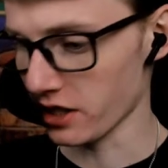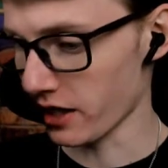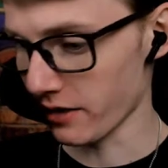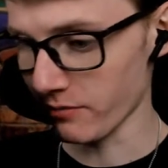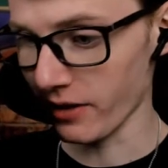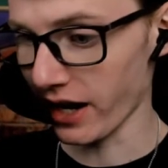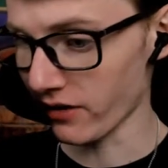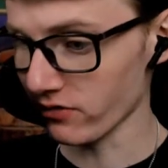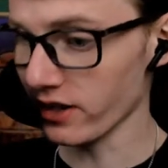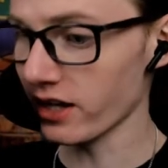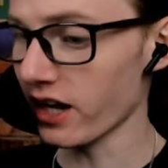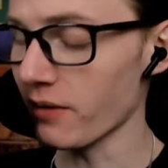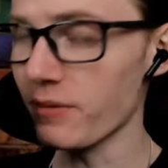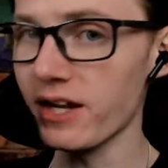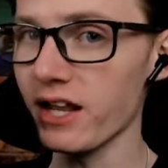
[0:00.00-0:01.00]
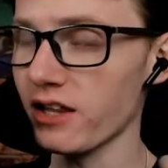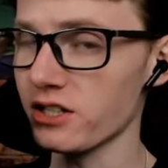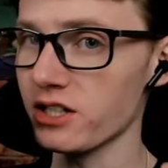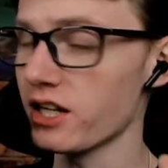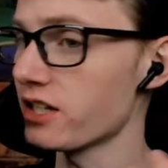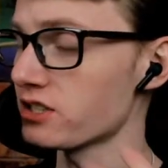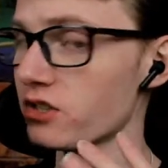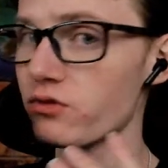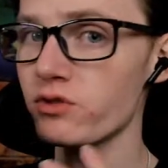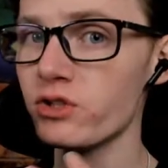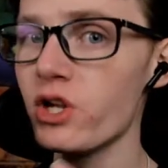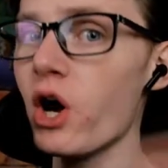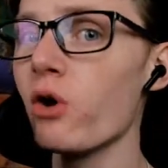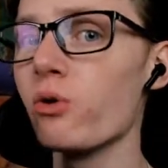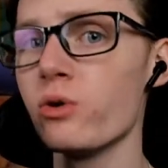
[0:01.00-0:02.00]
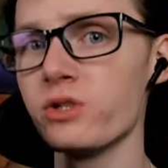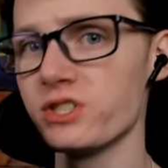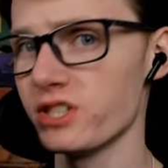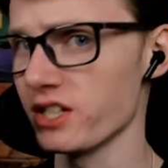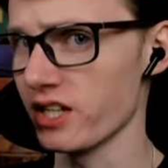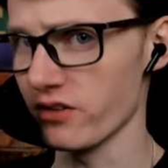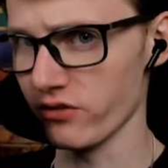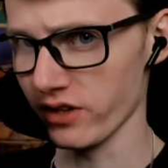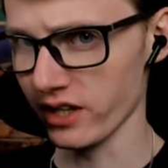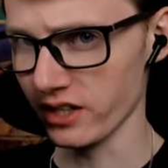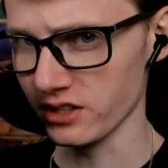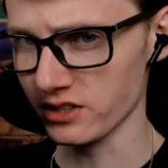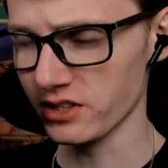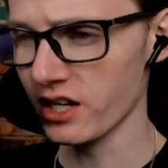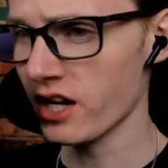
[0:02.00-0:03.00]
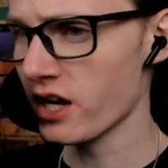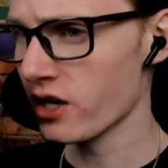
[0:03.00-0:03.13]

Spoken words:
And by of little, I mean it is of no significance.